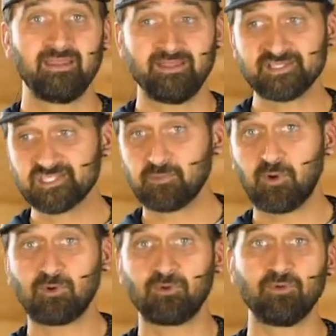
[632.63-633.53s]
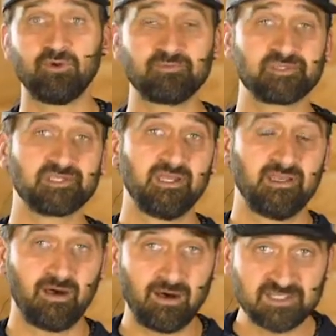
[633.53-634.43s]
in small groups,
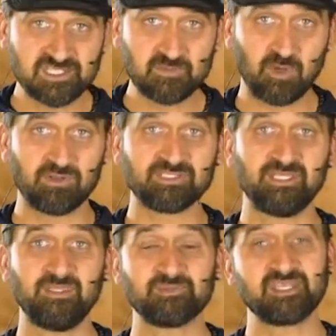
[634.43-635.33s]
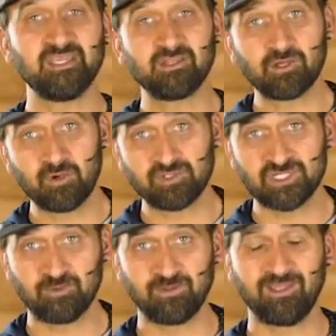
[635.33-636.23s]
on small teams, in
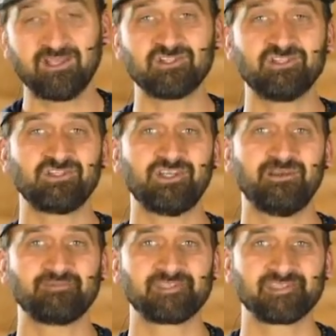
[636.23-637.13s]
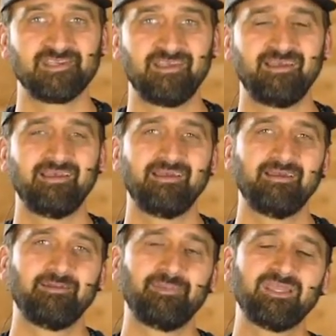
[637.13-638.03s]
coaching relationships,
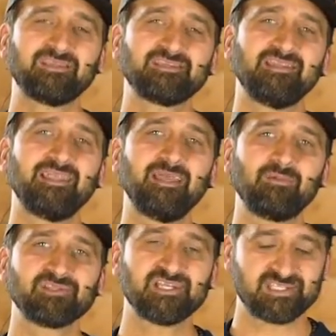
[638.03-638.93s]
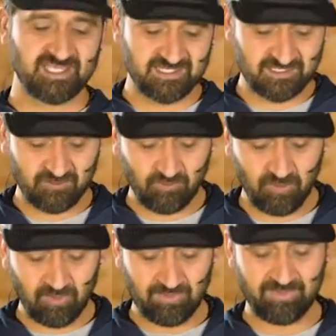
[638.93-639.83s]
because it enables us then to
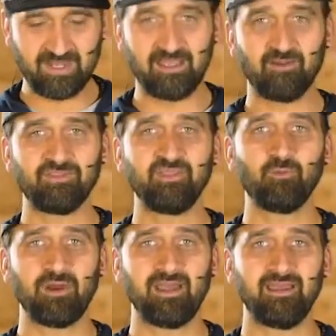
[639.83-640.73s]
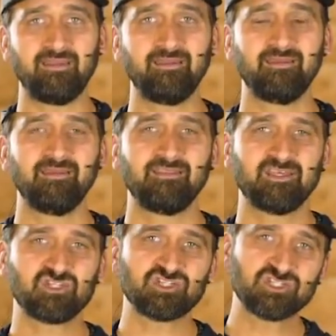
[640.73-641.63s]
grow up in a healthy way
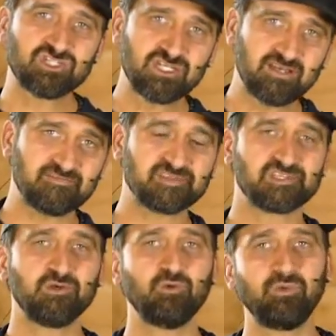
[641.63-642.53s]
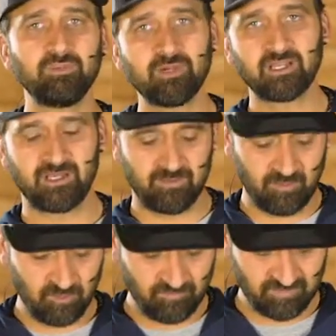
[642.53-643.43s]
that shifts who we become
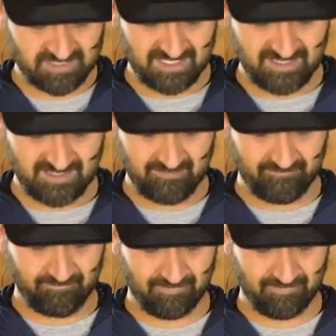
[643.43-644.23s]
over time.